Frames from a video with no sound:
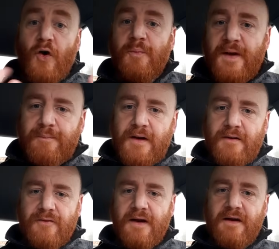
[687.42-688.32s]
of your
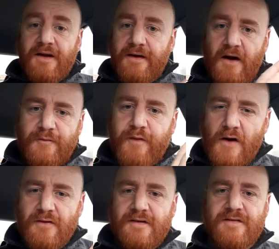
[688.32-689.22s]
people, right, on
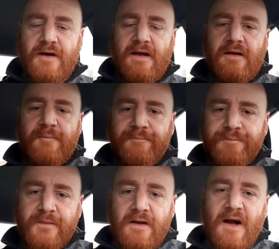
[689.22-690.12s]
foreign soil,
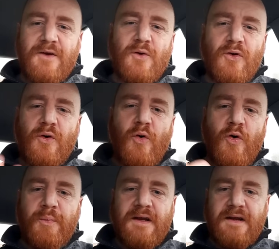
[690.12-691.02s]
are you going to
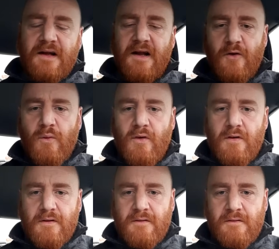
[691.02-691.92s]
openly declare
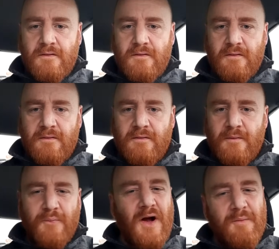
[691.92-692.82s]
war?
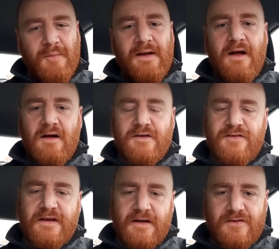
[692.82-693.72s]
Probably not,
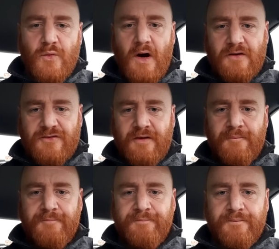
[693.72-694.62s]
because you get
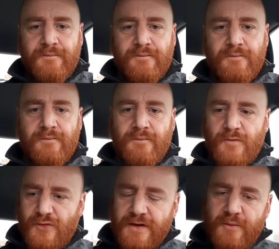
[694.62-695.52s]
squashed.
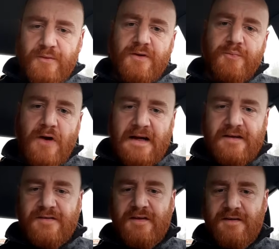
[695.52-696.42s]
So you
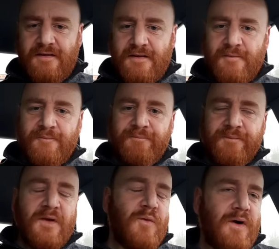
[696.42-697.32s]
practice it.
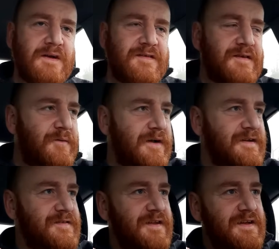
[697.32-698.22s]
What is
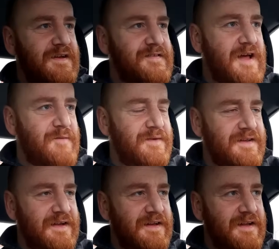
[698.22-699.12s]
the
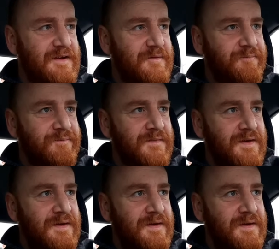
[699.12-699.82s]
Islamic thing? The